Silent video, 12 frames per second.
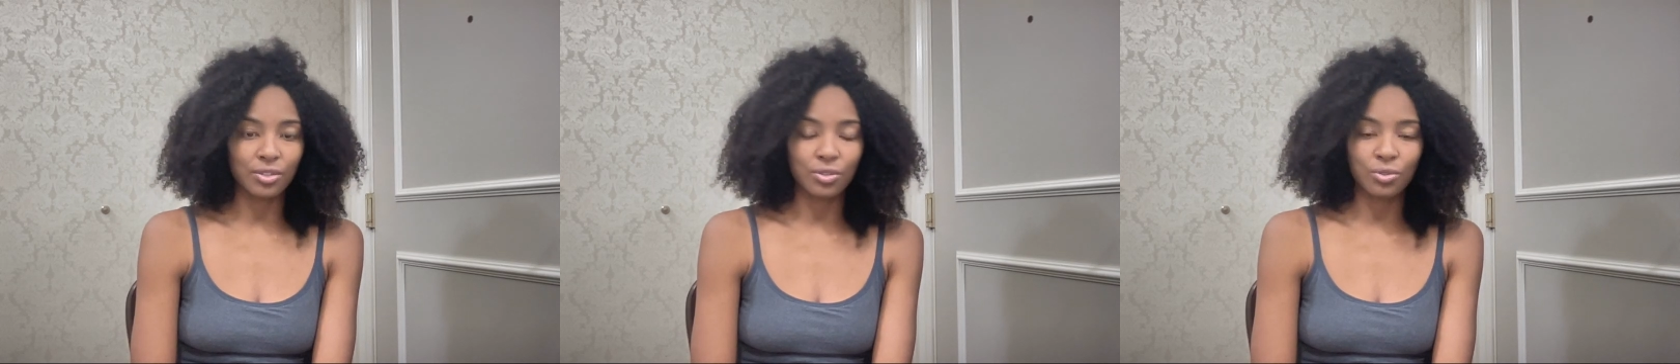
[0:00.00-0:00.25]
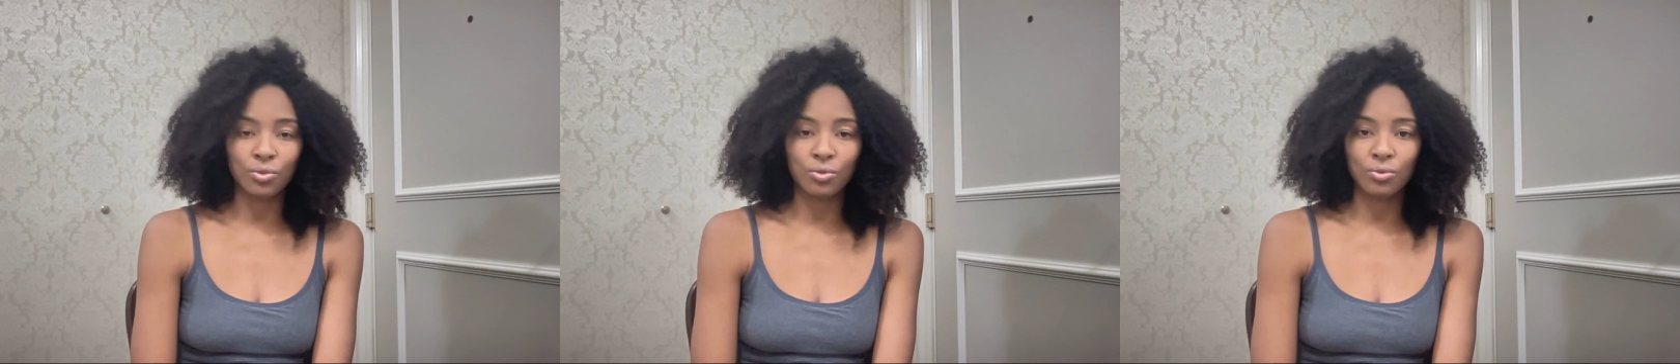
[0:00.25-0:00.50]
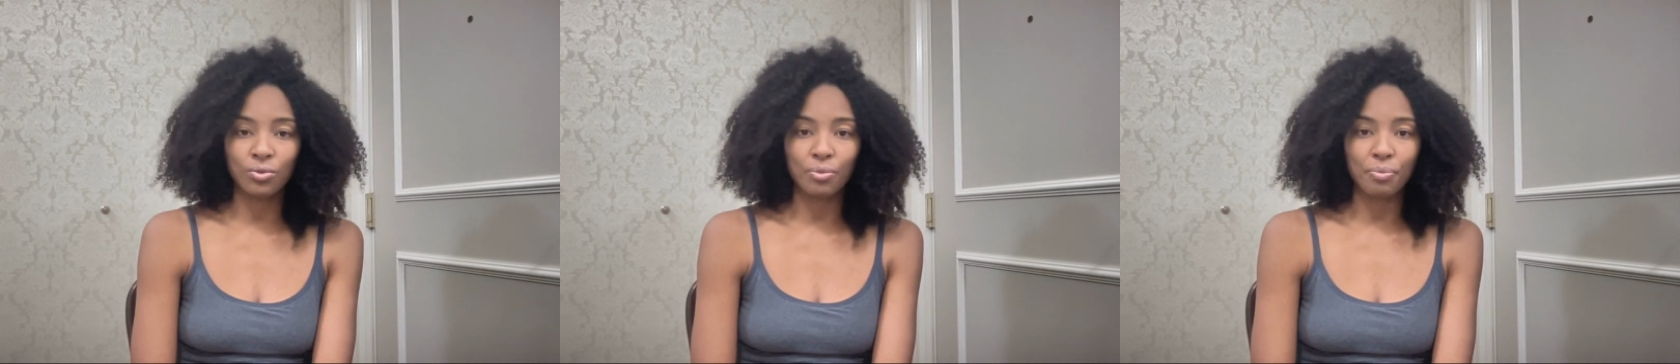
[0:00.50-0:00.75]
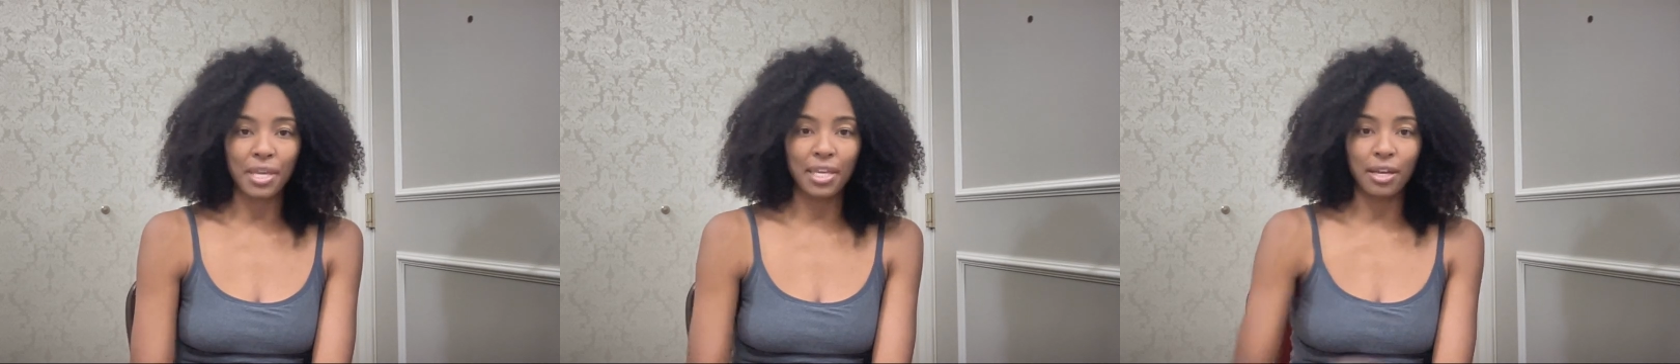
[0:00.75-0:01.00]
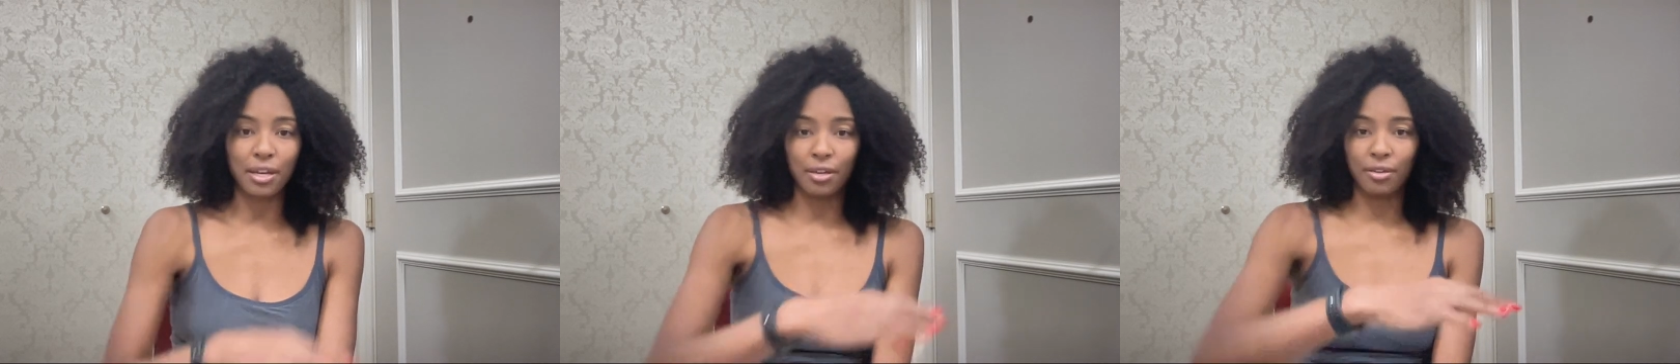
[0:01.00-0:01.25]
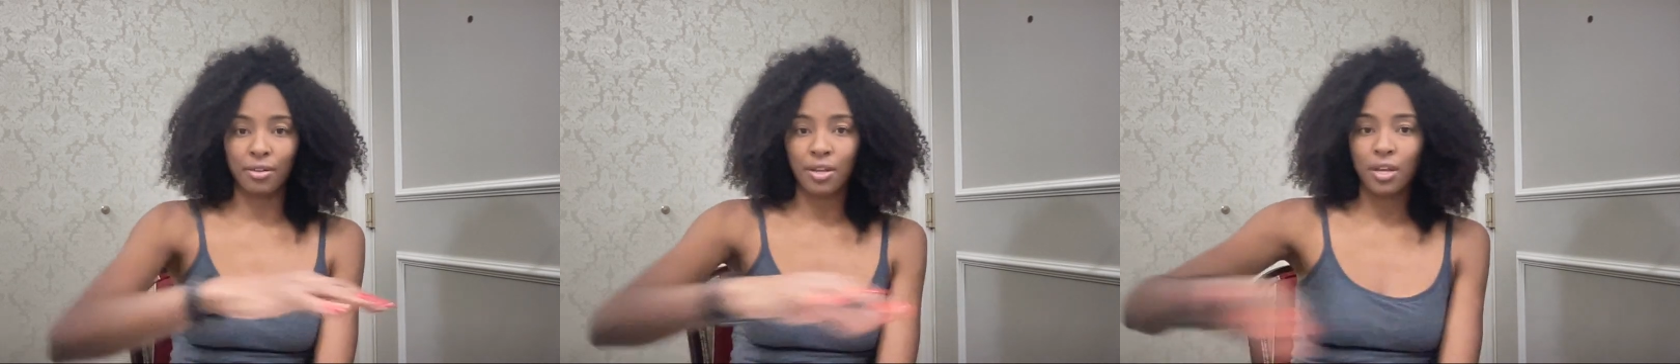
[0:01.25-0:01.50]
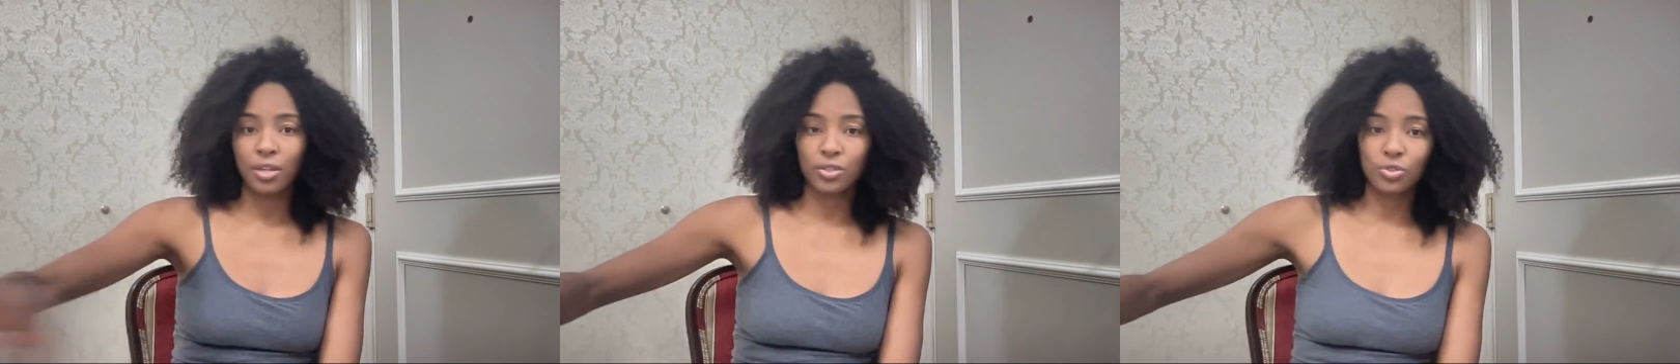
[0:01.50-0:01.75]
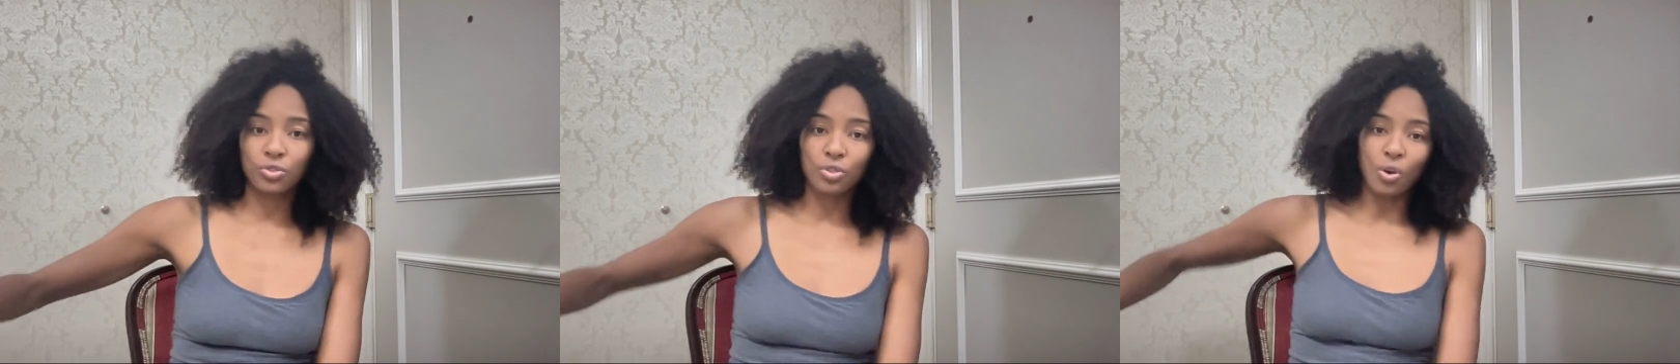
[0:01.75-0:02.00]
to make a
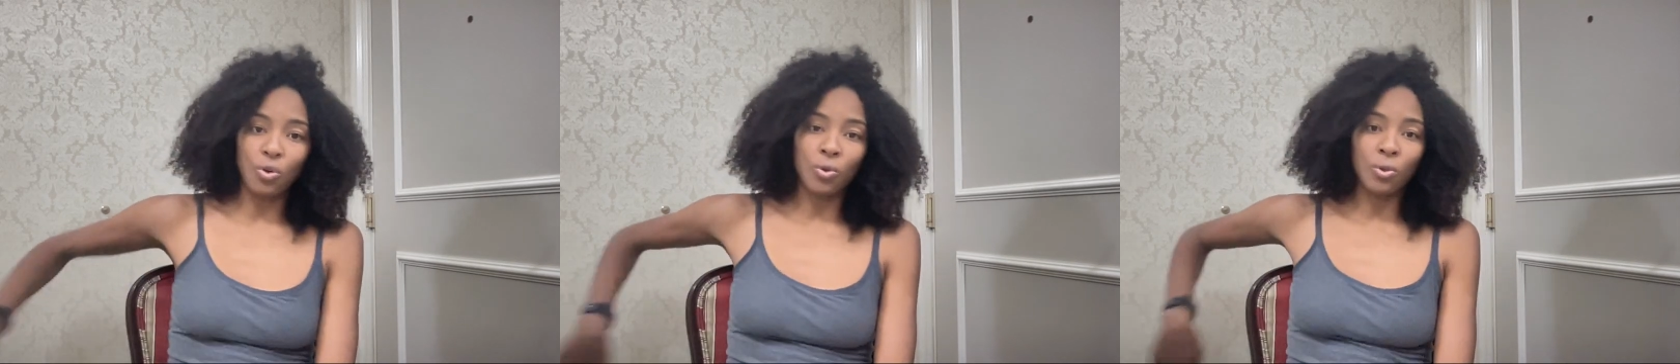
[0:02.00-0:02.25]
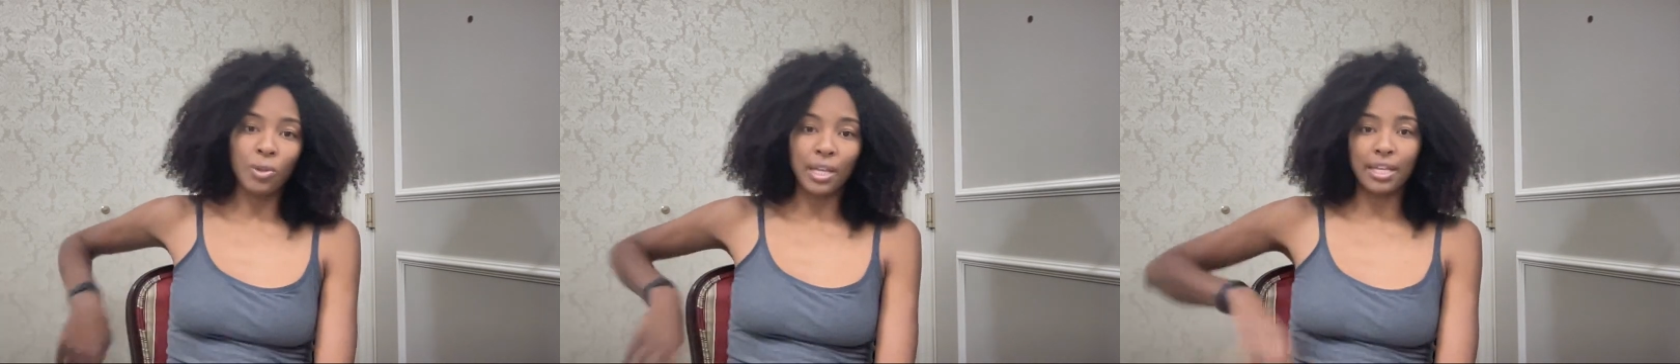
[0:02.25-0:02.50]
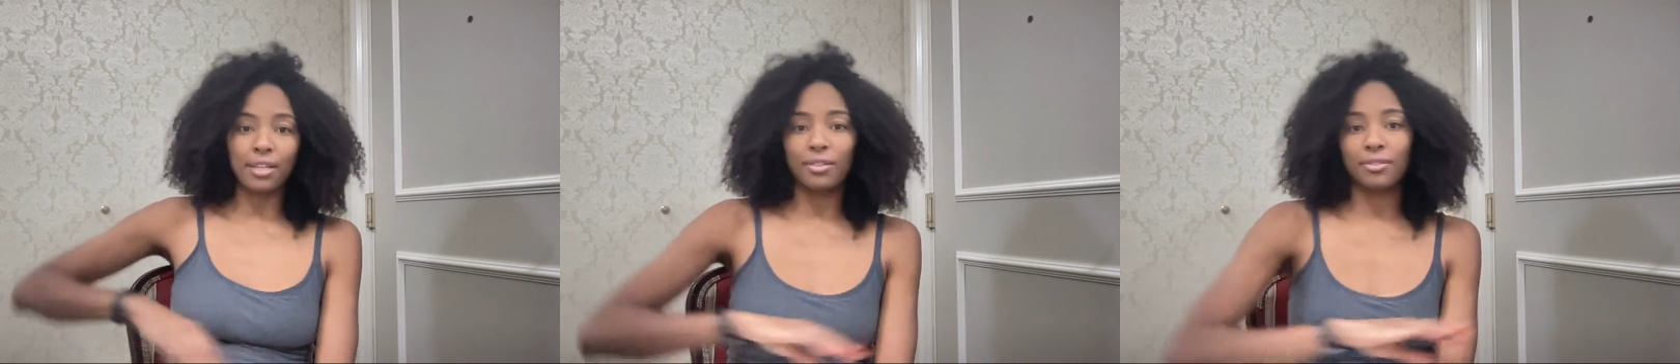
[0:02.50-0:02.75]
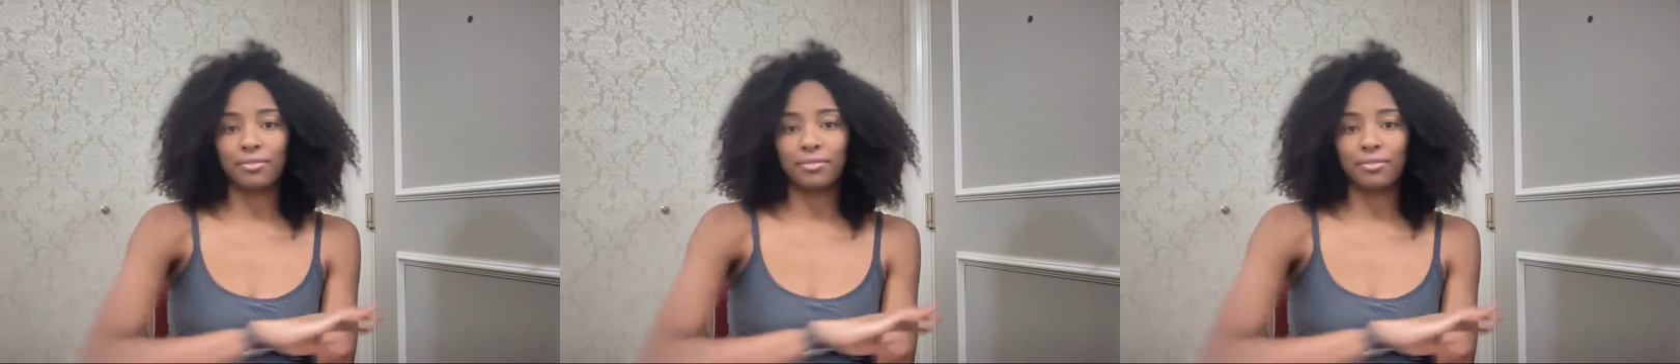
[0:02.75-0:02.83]
whole like